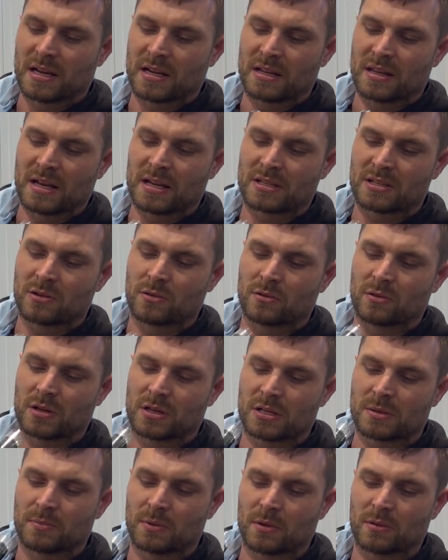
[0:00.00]
and that's going to
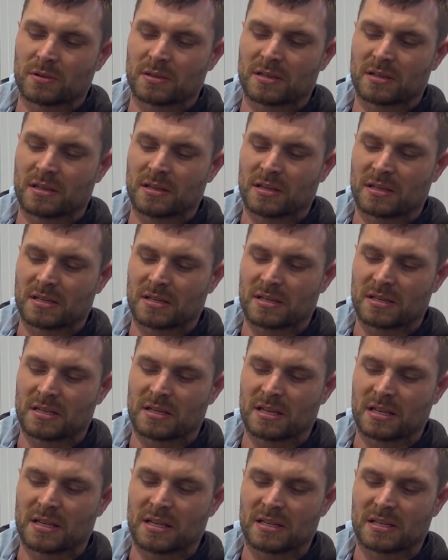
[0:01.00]
expose the
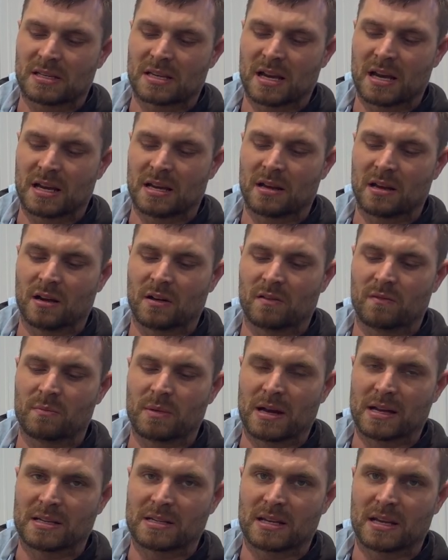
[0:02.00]
sticky side of
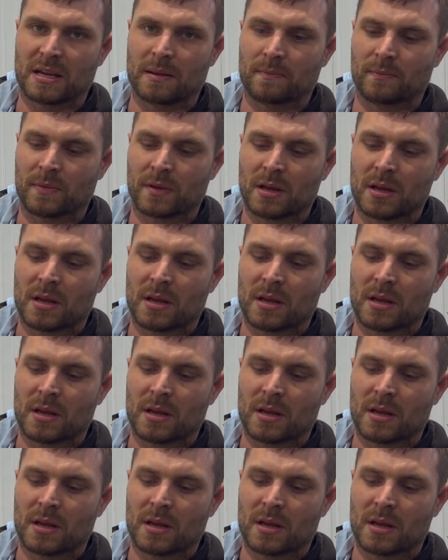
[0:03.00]
my tint.